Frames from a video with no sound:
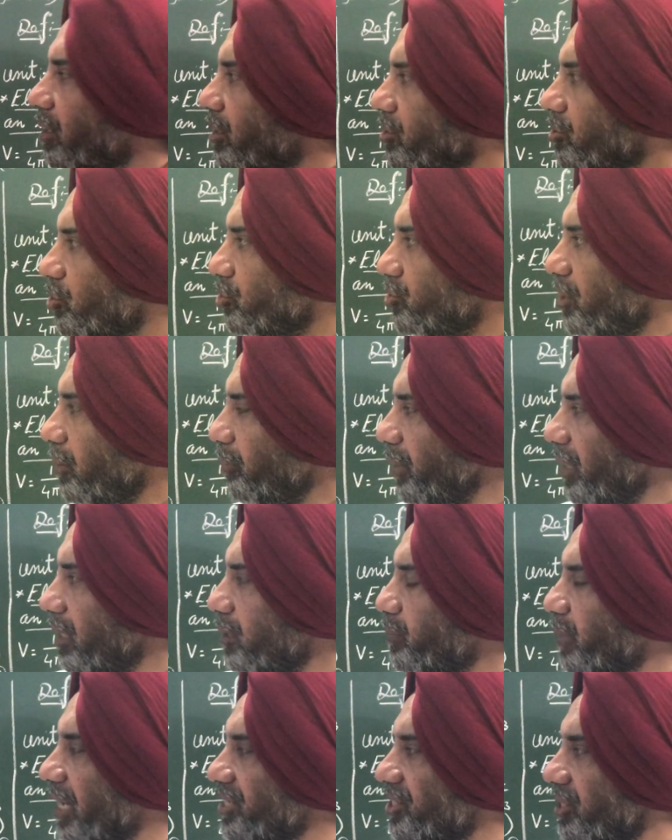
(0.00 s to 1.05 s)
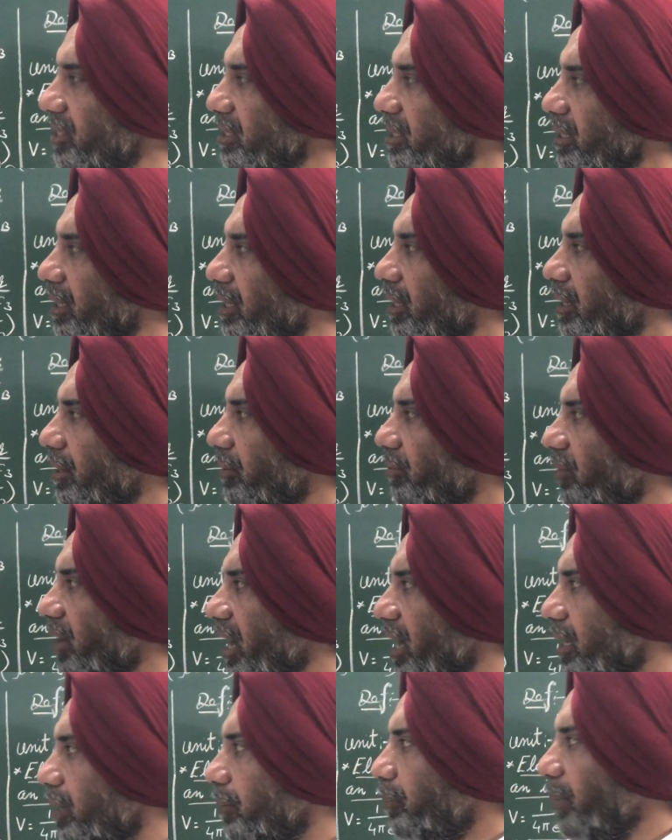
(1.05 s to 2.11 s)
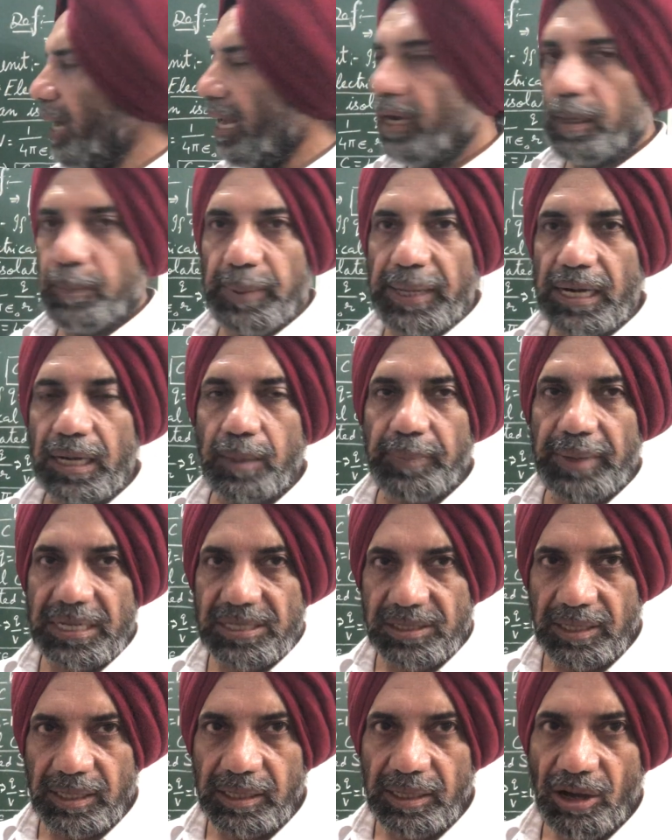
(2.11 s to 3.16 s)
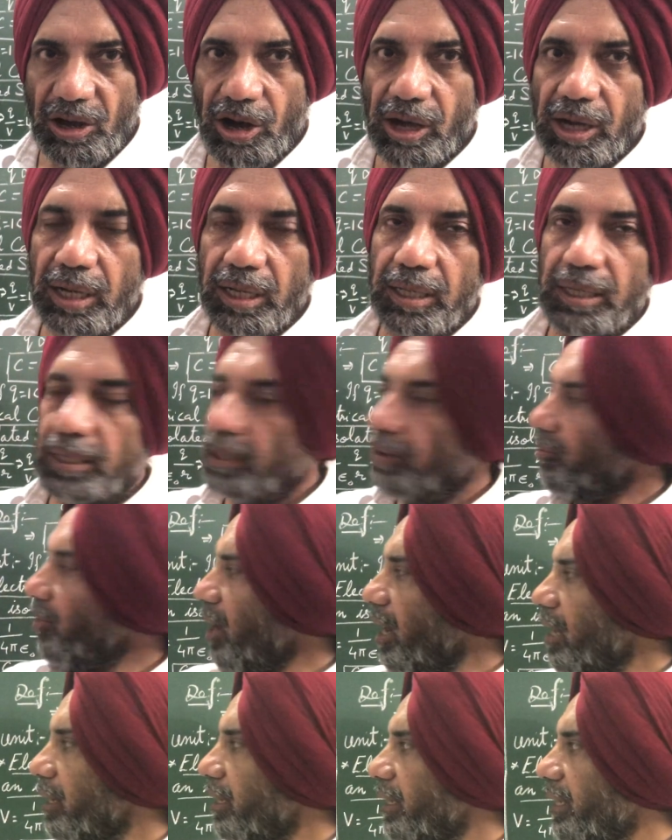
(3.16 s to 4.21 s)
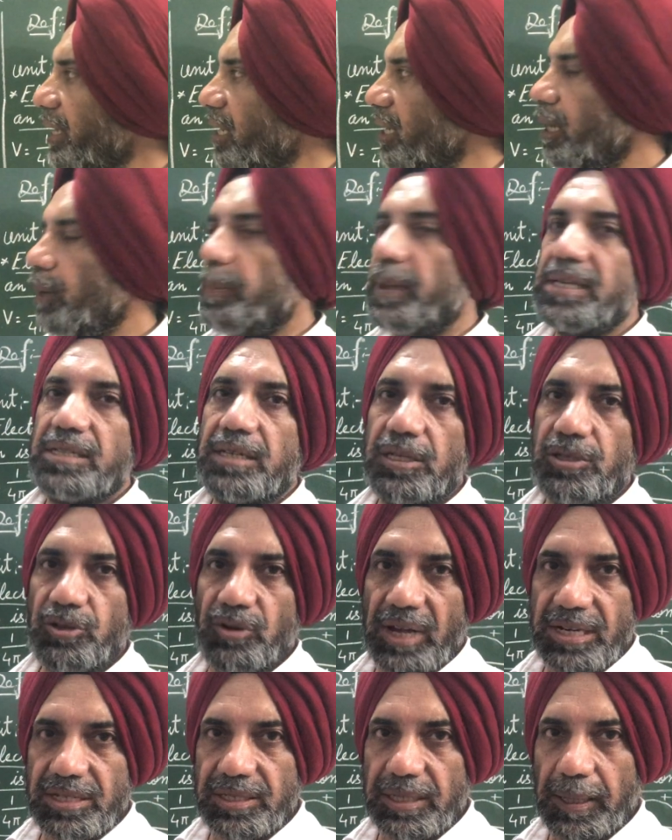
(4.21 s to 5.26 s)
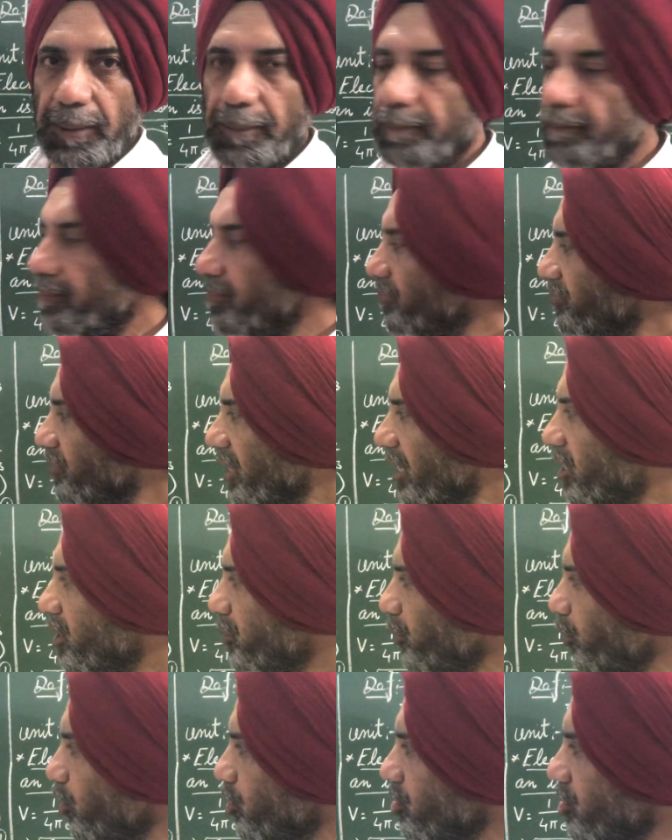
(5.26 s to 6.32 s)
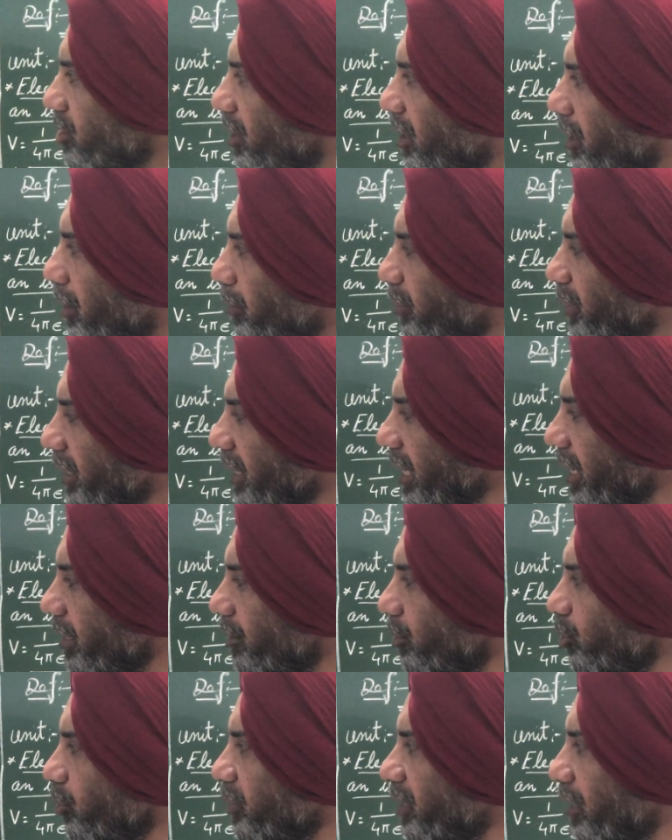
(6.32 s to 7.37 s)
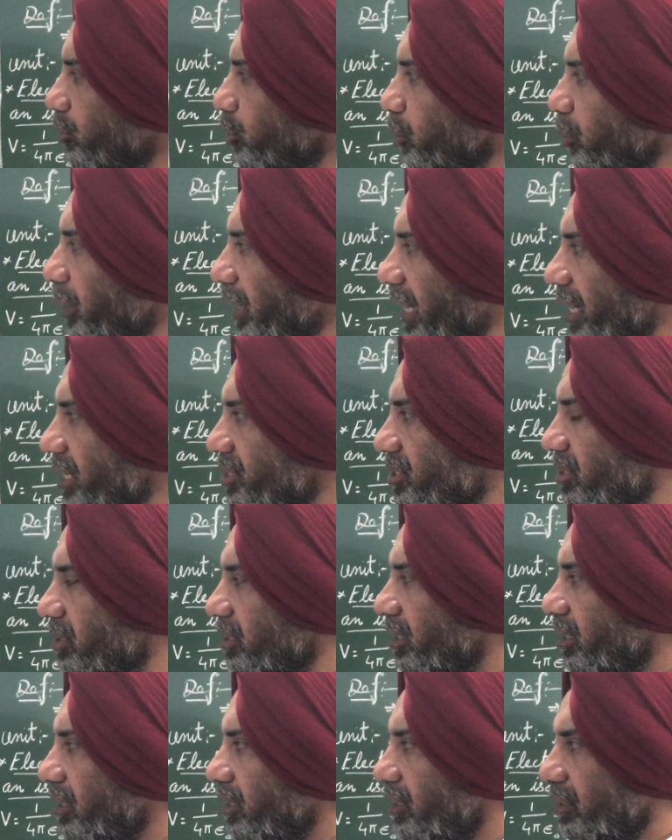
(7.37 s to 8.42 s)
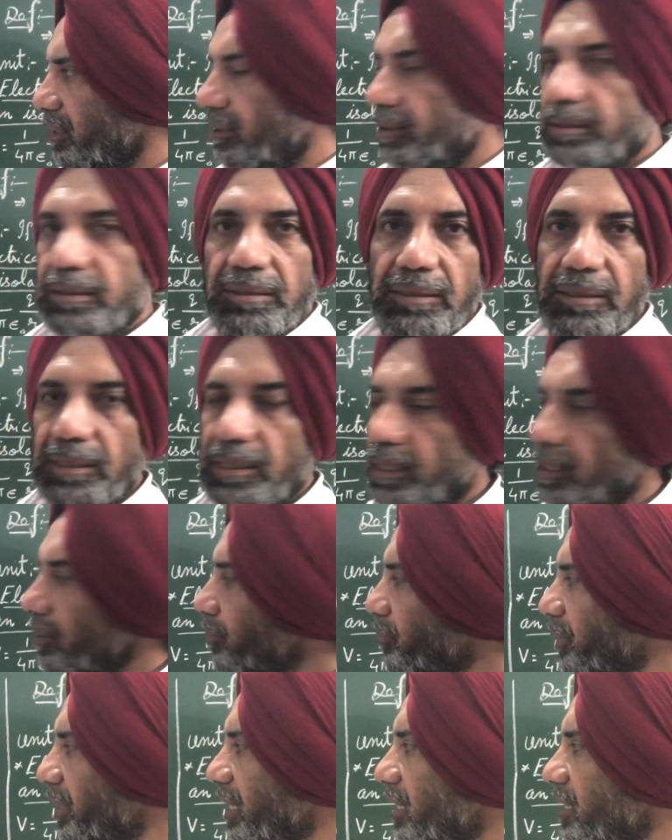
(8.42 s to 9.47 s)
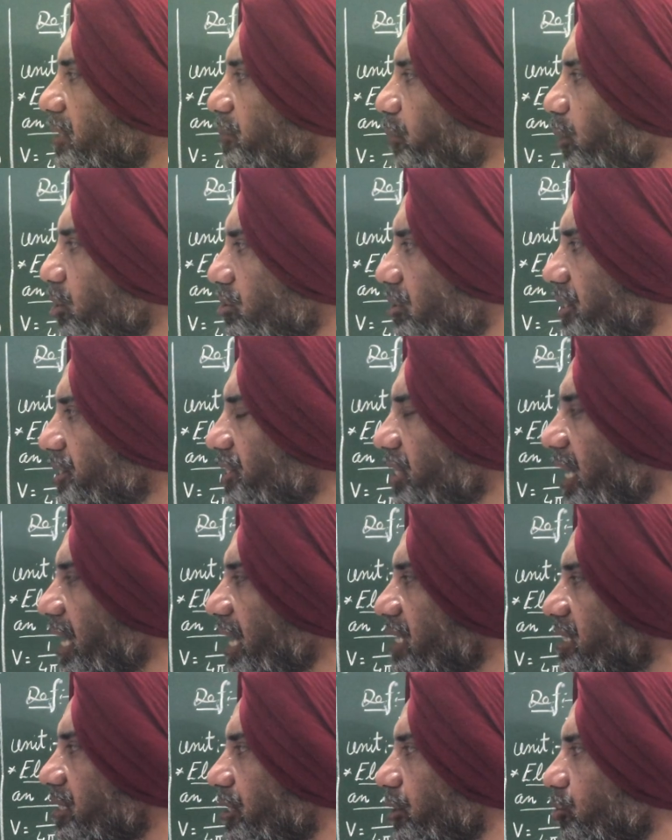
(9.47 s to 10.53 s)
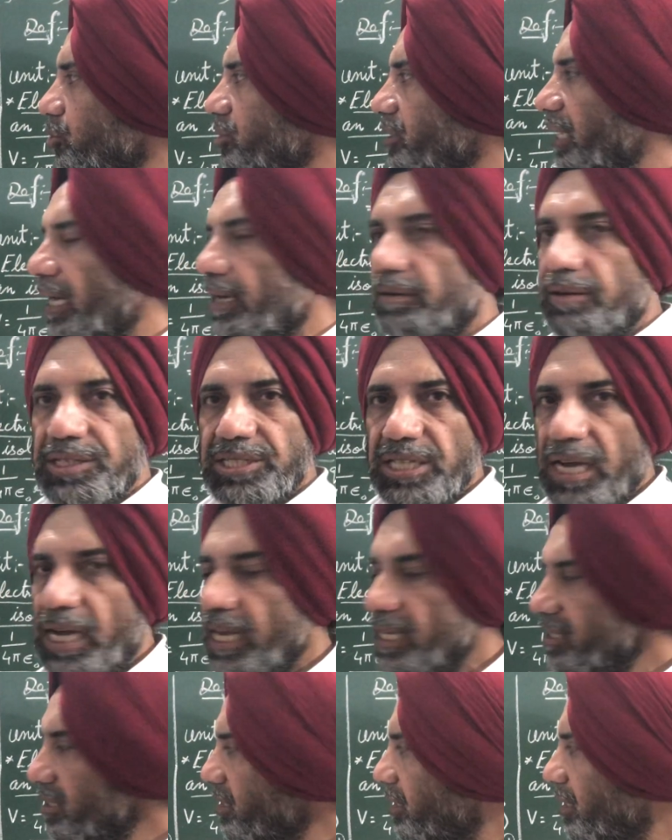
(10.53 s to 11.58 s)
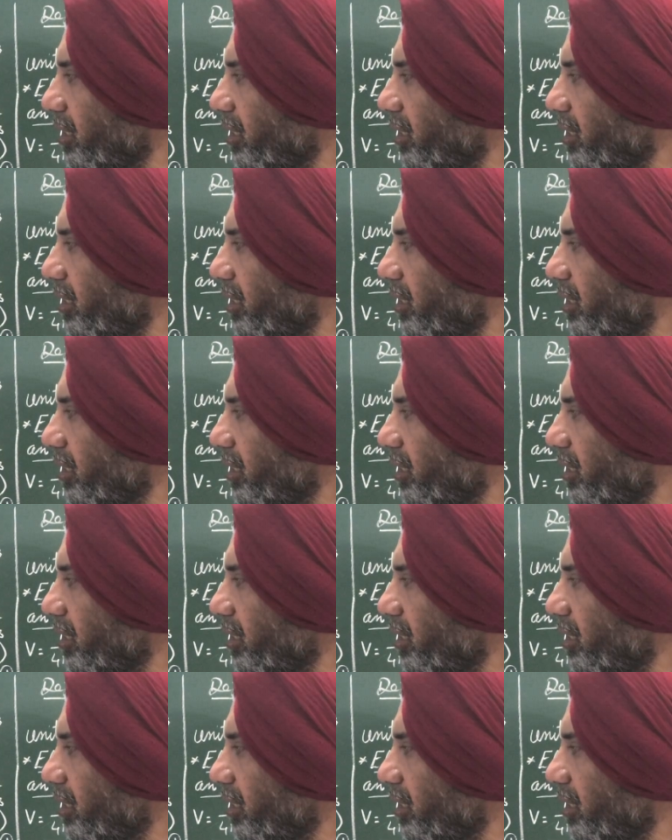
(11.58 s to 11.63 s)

So simple expression for a parallel plate capacitor or for air capacitor you can see. Suppose P and Q be the two plates. P is positively charged, Q is negatively charged.